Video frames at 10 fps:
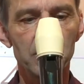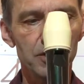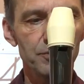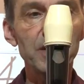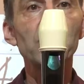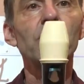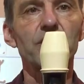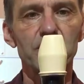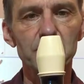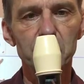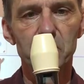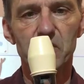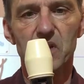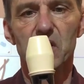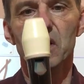your recorder,
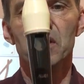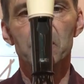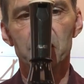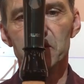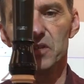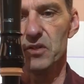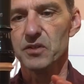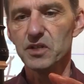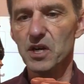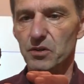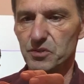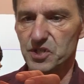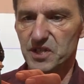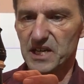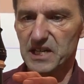your
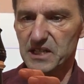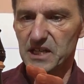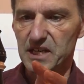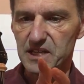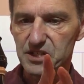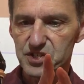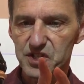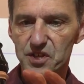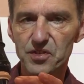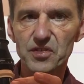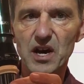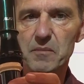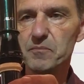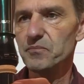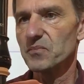note that is the
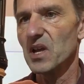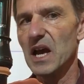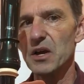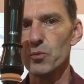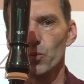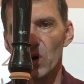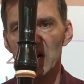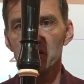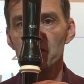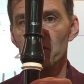thumb and one